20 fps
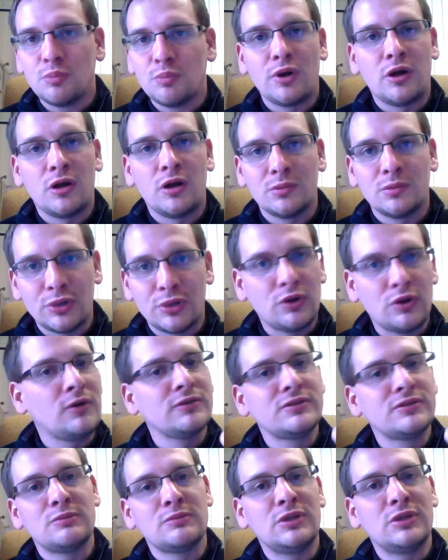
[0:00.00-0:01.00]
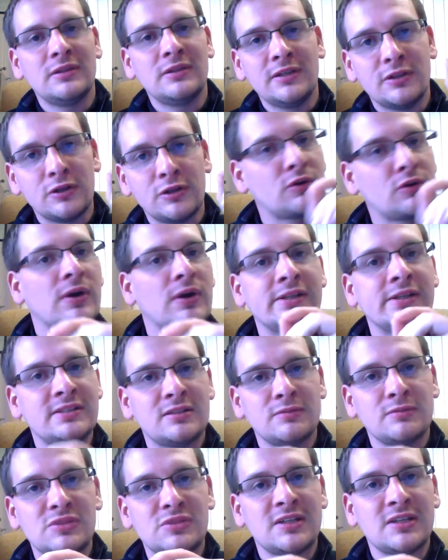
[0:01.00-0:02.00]
Paul, but ultimately to Christ
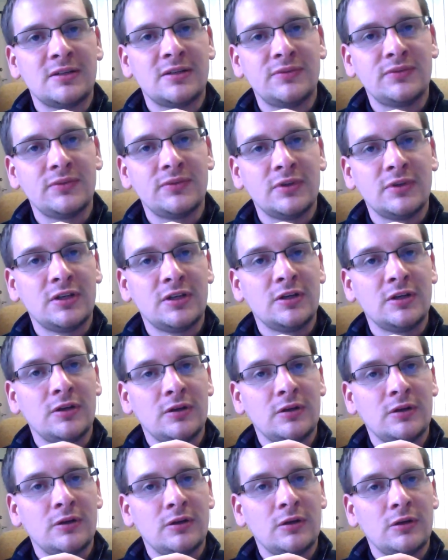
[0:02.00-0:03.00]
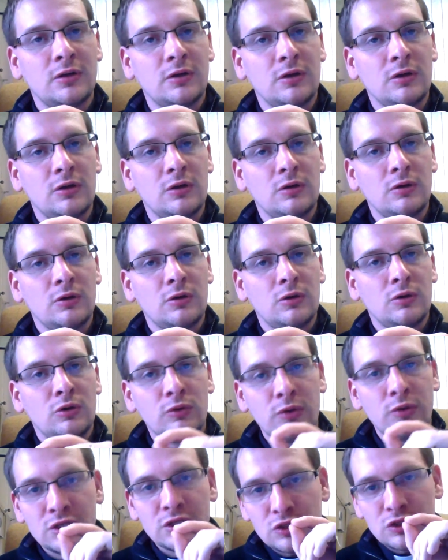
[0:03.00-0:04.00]
himself,
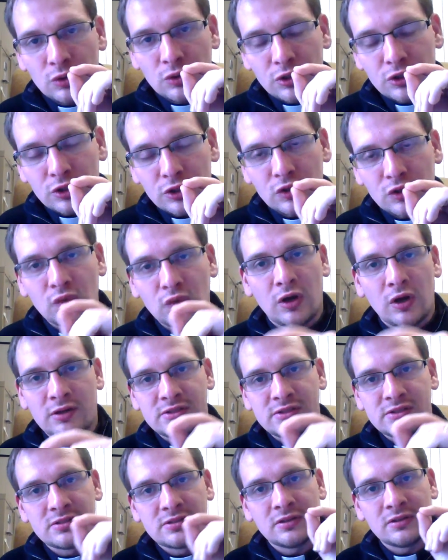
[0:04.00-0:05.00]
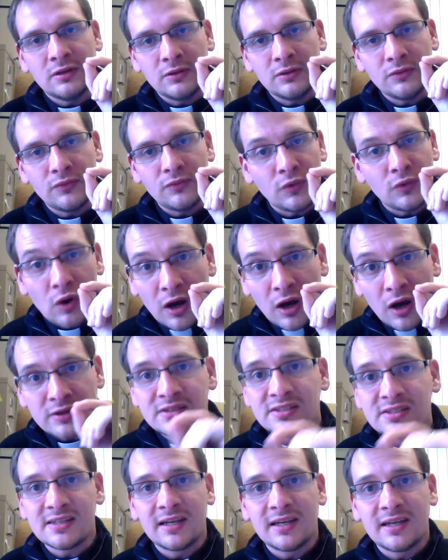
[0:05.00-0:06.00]
who endured a cross for our
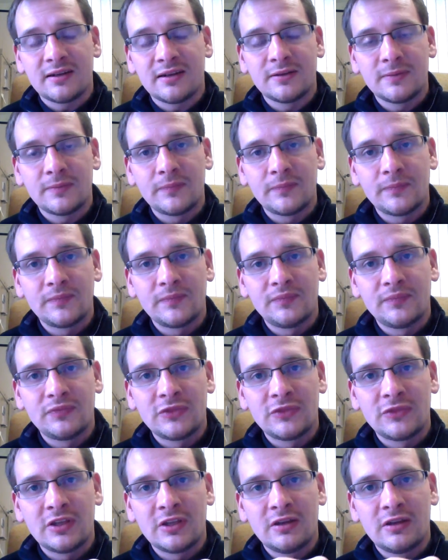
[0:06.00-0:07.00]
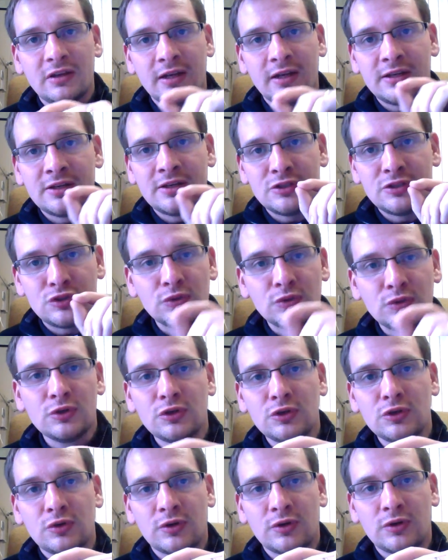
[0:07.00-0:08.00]
sake, and endured
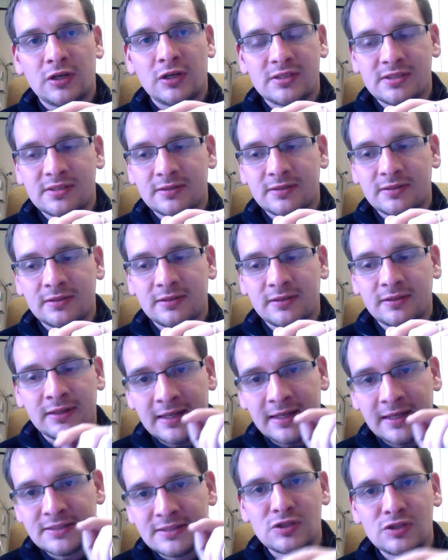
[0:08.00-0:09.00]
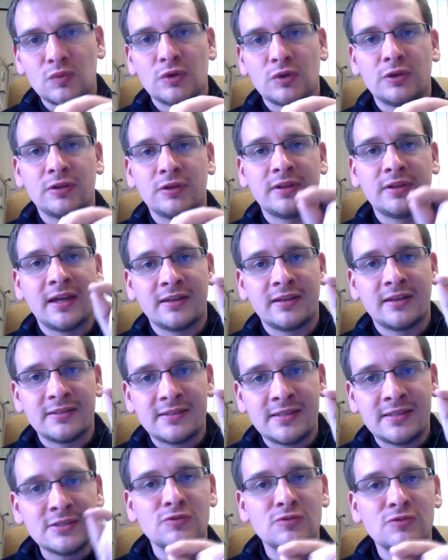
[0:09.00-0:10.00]
a cross against the world, and
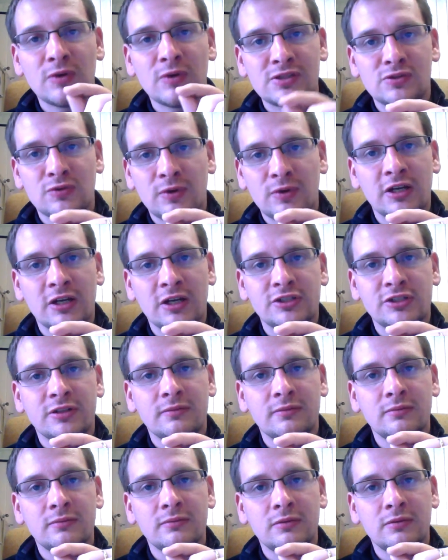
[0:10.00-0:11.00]
it's his resurrection